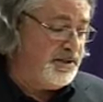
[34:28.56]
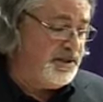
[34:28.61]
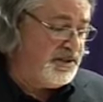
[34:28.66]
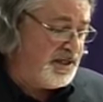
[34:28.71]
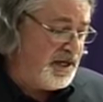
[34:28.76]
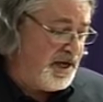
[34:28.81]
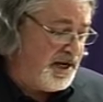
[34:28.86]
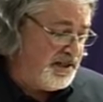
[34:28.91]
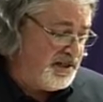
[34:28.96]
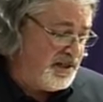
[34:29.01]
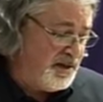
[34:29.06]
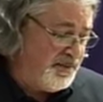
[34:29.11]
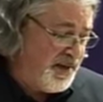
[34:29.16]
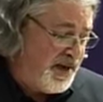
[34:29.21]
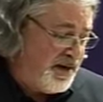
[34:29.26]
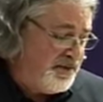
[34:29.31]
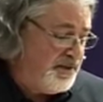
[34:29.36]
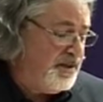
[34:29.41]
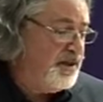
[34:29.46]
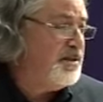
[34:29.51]
insight
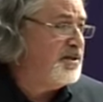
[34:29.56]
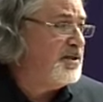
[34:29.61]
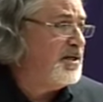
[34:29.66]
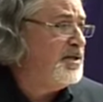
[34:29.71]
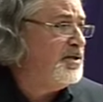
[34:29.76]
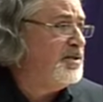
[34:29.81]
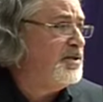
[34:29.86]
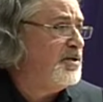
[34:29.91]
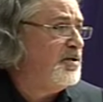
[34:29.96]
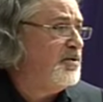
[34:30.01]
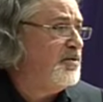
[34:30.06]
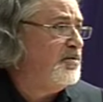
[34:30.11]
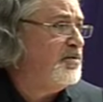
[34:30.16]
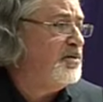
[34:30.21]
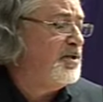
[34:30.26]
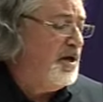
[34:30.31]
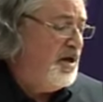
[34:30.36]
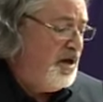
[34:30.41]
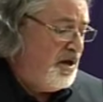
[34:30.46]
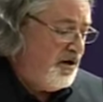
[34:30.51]
about these
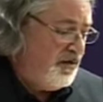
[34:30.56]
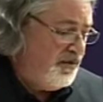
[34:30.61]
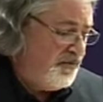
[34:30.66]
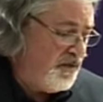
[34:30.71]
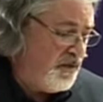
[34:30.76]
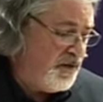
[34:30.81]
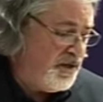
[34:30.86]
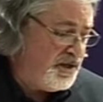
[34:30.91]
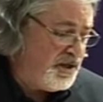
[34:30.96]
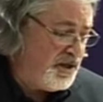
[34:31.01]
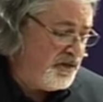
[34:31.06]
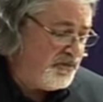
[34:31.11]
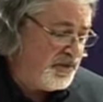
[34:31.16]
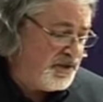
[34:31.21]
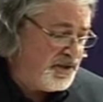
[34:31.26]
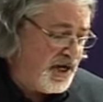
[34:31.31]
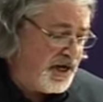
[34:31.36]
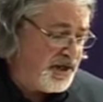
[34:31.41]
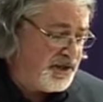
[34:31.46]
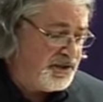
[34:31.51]
issues, avoiding
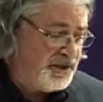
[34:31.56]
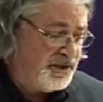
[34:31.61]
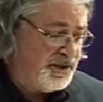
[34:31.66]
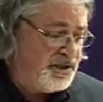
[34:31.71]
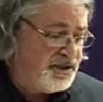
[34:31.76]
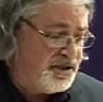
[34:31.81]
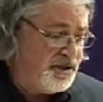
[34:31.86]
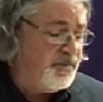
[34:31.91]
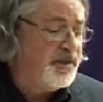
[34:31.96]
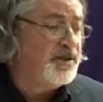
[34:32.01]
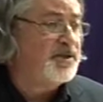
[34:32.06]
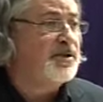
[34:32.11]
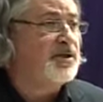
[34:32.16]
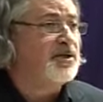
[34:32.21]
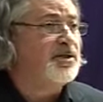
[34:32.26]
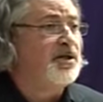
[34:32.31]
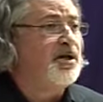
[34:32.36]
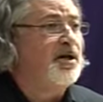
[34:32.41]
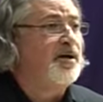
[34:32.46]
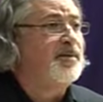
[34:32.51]
reductionism and
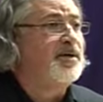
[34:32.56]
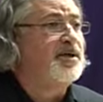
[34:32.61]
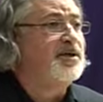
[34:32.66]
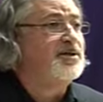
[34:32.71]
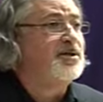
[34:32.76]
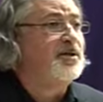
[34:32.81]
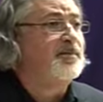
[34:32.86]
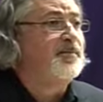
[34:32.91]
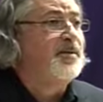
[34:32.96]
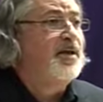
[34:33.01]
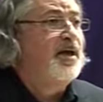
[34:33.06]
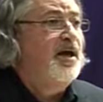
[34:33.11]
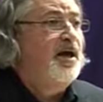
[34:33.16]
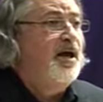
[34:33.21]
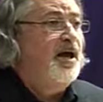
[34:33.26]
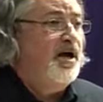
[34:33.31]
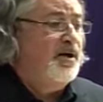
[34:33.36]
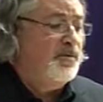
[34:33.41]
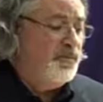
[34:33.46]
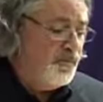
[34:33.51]
determinism,
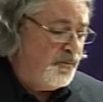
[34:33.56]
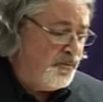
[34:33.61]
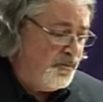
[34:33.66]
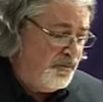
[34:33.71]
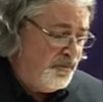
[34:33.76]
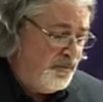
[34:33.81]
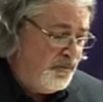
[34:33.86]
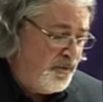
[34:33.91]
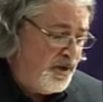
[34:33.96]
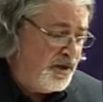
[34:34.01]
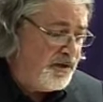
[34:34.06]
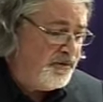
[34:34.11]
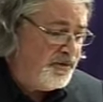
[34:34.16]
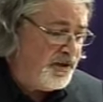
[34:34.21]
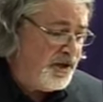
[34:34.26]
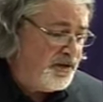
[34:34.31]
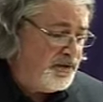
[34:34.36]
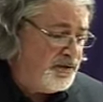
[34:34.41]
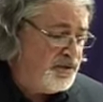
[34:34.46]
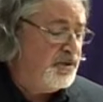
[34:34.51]
and one of
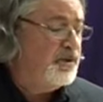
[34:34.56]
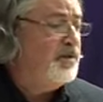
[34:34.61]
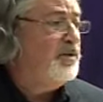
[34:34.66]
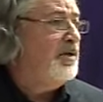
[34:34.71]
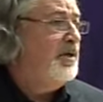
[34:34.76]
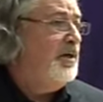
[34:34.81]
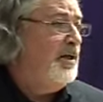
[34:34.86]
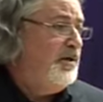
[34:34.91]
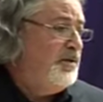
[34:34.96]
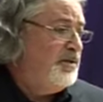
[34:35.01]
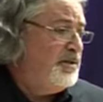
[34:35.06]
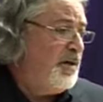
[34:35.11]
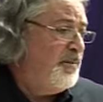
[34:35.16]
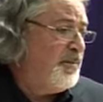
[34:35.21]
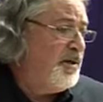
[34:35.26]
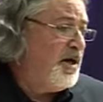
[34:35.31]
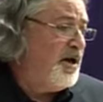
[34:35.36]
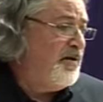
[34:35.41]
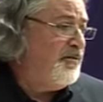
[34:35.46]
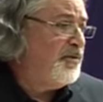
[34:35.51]
those,
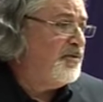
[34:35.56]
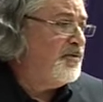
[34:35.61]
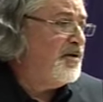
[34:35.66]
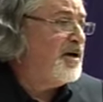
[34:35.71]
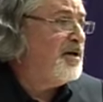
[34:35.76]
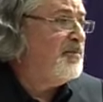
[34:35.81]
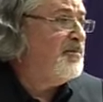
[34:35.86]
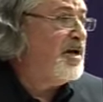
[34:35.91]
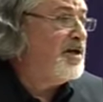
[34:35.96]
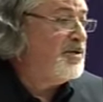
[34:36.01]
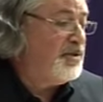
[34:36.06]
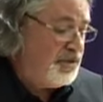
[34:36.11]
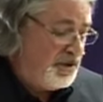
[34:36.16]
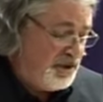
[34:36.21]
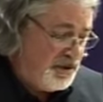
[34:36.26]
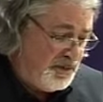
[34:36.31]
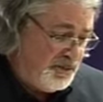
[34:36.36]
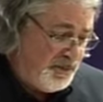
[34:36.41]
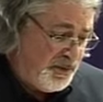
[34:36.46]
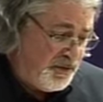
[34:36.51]
someone I've already
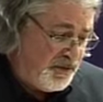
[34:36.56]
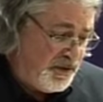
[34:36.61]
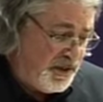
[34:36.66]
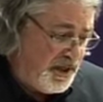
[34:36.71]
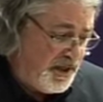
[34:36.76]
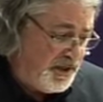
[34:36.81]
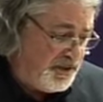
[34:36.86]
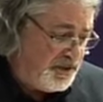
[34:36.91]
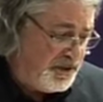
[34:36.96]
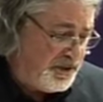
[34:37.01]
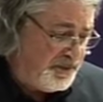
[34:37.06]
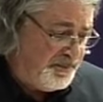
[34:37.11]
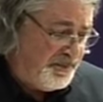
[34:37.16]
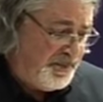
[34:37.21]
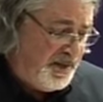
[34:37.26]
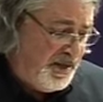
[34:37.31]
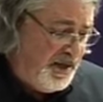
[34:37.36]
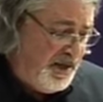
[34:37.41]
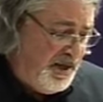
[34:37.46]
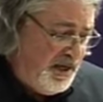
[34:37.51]
mentioned, Paul Hurst.
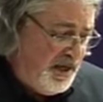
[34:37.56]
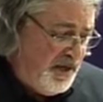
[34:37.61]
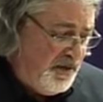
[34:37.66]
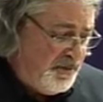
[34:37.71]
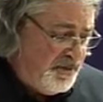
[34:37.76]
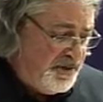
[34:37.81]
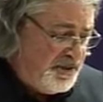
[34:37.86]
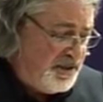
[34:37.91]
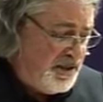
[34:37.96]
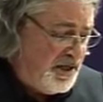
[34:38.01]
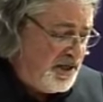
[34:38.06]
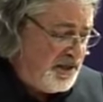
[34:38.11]
It was